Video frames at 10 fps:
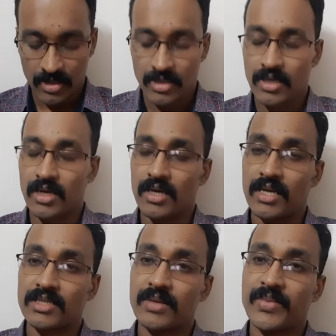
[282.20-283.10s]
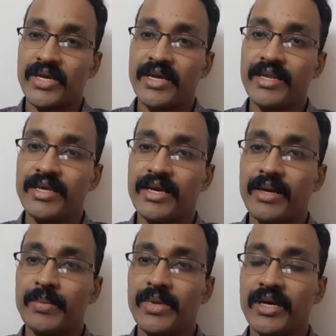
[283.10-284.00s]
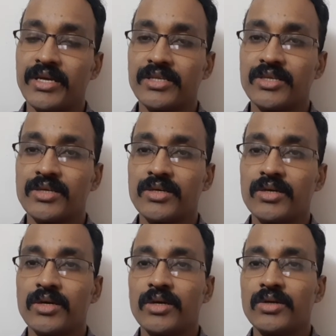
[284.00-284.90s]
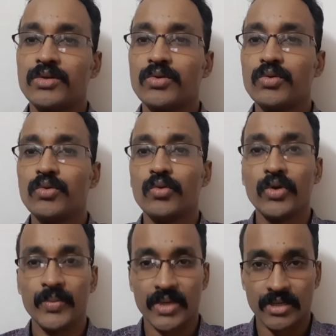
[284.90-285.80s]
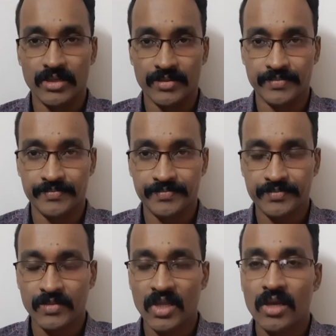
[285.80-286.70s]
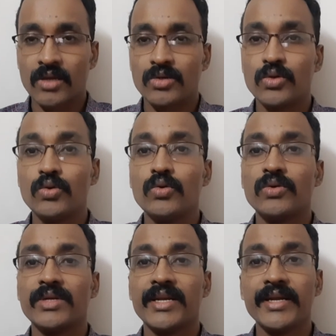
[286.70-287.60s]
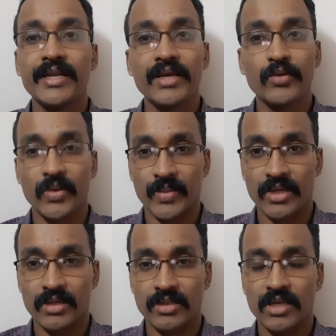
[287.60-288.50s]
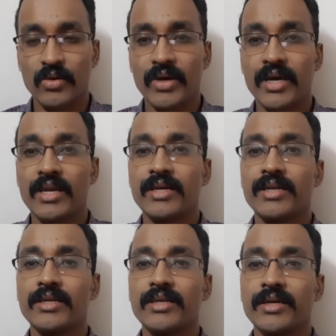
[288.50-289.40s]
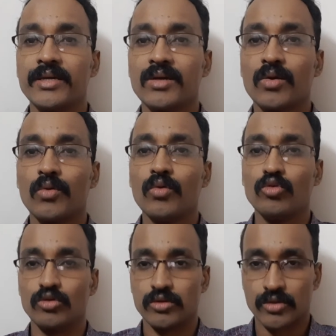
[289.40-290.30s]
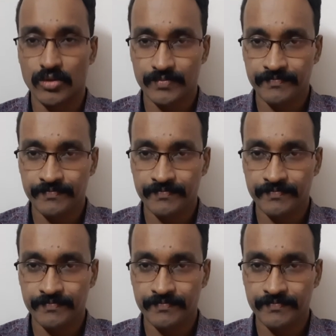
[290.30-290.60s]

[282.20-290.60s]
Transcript: At the beginning, he met two women, two knitting women. They were knitting wools,